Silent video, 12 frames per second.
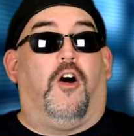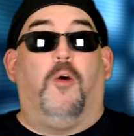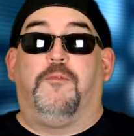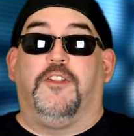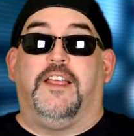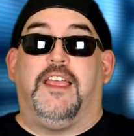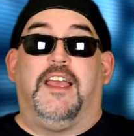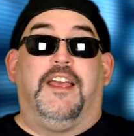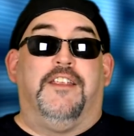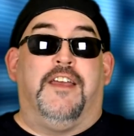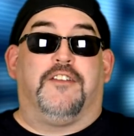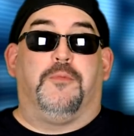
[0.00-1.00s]
hopefully
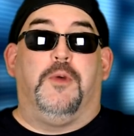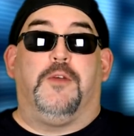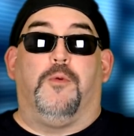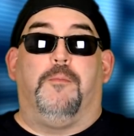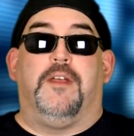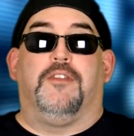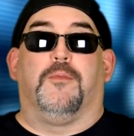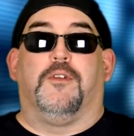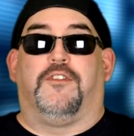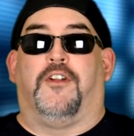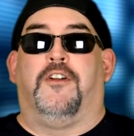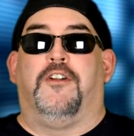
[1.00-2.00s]
next week will be the
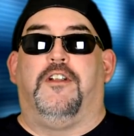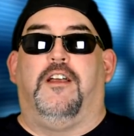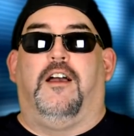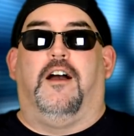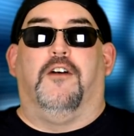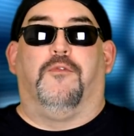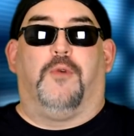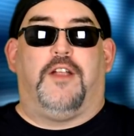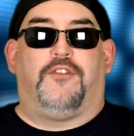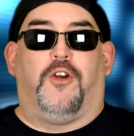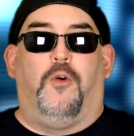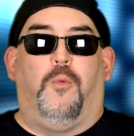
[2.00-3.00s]
return of
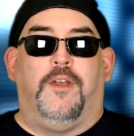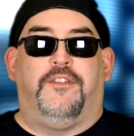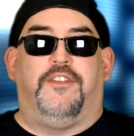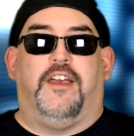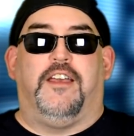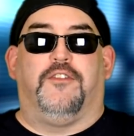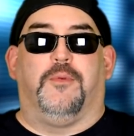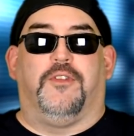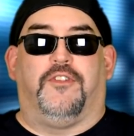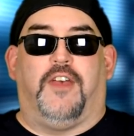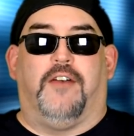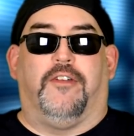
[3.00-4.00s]
Retro Wednesdays with
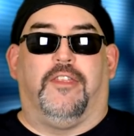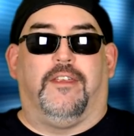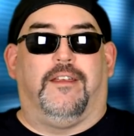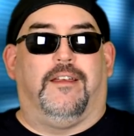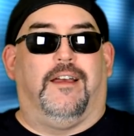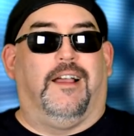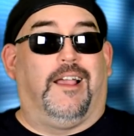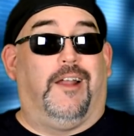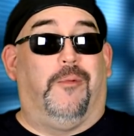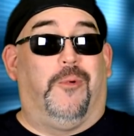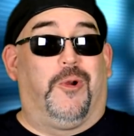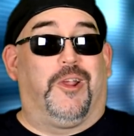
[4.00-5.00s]
7. I
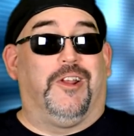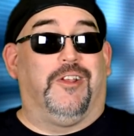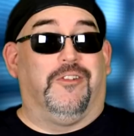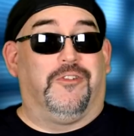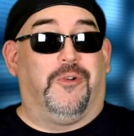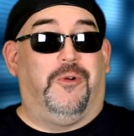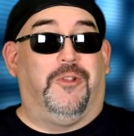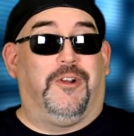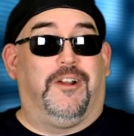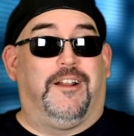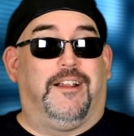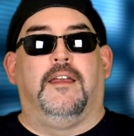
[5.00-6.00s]
got a working controller.
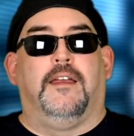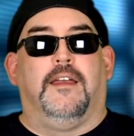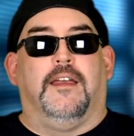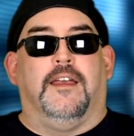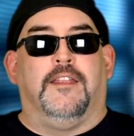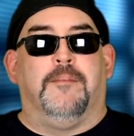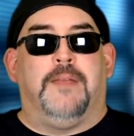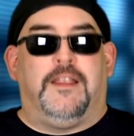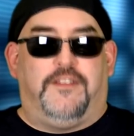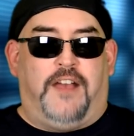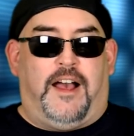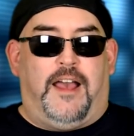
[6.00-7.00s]
In the
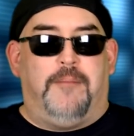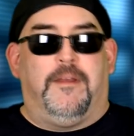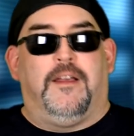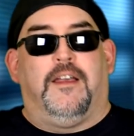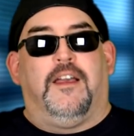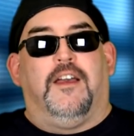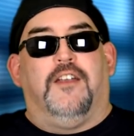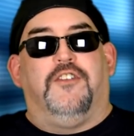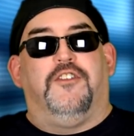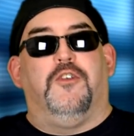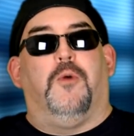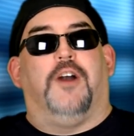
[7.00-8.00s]
meantime,
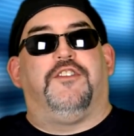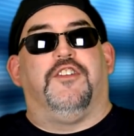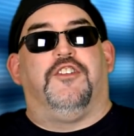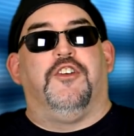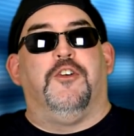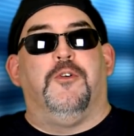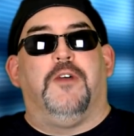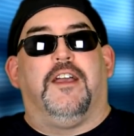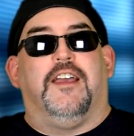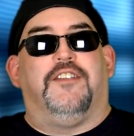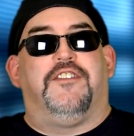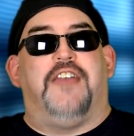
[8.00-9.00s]
do what you do.
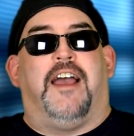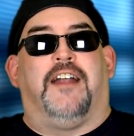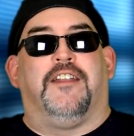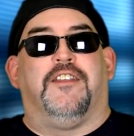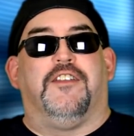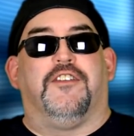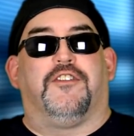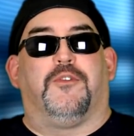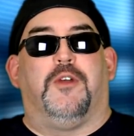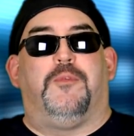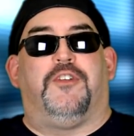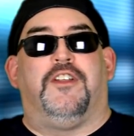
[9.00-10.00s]
It's down in the
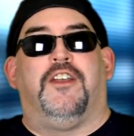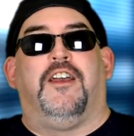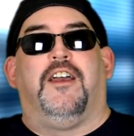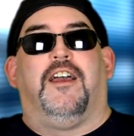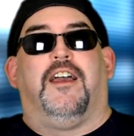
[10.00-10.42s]
description.